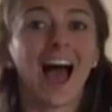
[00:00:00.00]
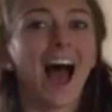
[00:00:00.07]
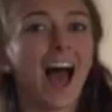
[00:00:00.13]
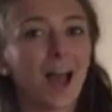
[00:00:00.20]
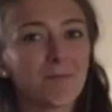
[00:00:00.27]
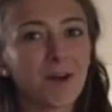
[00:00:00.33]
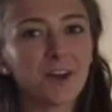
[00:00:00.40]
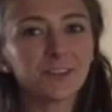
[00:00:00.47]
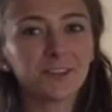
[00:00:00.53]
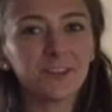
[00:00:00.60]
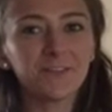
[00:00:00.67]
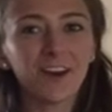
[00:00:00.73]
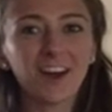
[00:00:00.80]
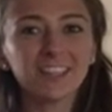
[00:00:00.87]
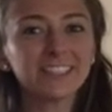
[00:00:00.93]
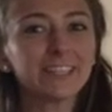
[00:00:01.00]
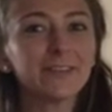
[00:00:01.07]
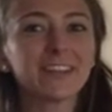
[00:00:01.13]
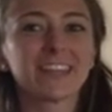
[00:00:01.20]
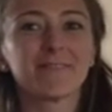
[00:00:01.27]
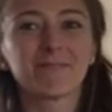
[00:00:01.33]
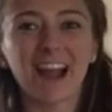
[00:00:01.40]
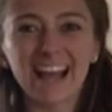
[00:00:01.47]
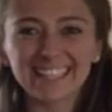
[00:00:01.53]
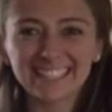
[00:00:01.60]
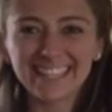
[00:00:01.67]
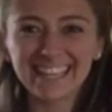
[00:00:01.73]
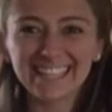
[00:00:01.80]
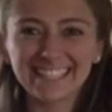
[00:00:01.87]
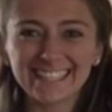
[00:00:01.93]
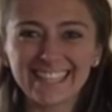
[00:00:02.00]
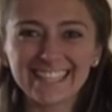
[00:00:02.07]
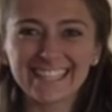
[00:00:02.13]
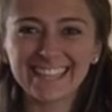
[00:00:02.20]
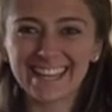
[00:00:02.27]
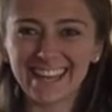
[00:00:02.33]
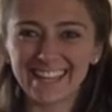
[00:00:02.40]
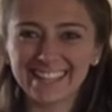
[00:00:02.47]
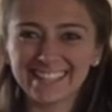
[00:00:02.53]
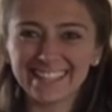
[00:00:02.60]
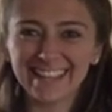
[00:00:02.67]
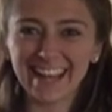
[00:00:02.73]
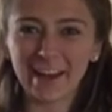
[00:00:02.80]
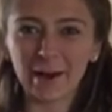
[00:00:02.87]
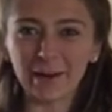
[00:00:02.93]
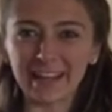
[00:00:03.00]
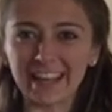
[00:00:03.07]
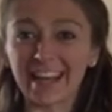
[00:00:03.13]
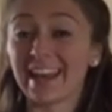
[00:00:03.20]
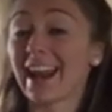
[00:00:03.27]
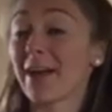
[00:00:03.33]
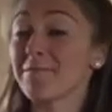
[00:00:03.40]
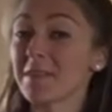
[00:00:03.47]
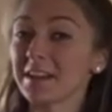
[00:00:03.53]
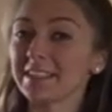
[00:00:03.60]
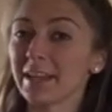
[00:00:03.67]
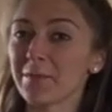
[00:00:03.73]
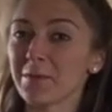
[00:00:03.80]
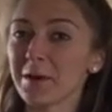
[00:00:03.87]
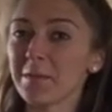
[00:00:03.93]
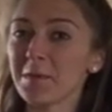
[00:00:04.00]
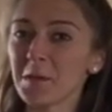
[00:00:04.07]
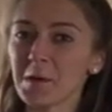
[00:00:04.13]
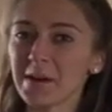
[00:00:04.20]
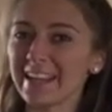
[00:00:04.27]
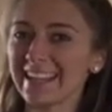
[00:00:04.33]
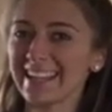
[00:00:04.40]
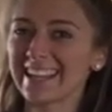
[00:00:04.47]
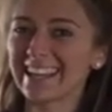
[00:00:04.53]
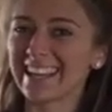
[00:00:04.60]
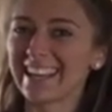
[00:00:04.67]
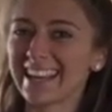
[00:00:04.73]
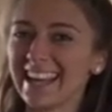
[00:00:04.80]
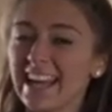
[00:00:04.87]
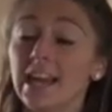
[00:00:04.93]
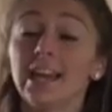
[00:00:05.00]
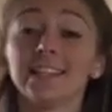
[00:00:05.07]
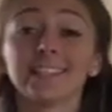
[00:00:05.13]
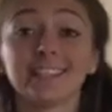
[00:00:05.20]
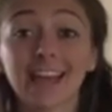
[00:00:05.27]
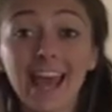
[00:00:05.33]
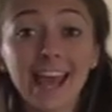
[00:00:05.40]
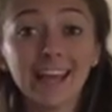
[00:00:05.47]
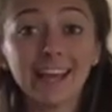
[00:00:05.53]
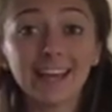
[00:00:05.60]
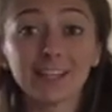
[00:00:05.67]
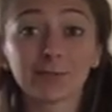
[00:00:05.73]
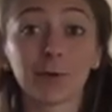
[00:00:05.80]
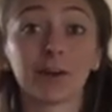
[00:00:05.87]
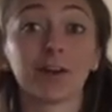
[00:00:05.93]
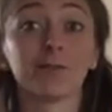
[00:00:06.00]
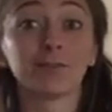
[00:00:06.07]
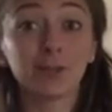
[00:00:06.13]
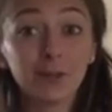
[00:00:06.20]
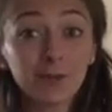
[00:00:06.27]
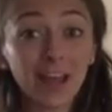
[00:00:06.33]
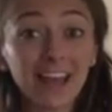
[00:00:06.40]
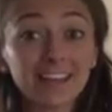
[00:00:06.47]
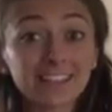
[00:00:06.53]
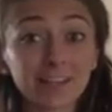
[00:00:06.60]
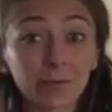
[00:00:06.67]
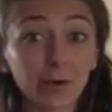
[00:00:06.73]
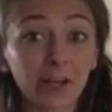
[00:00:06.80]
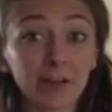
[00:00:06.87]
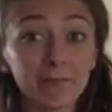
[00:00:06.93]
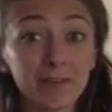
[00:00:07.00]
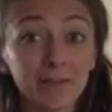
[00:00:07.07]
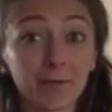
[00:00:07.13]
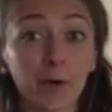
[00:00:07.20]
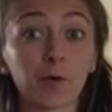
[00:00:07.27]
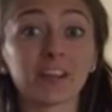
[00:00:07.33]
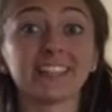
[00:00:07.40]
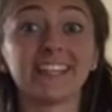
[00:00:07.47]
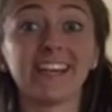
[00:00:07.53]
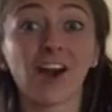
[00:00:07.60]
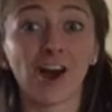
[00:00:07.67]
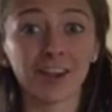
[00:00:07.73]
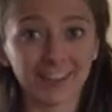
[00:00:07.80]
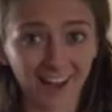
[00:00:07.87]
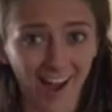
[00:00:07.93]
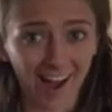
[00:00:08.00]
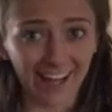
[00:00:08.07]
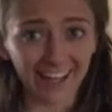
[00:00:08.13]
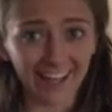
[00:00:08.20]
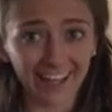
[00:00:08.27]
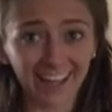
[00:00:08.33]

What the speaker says: I'm Audrey Foster with Nebraska Extension in Custer County, and I'm their summer employee. Today is one of 2 days that we're going to be focusing on dyeing.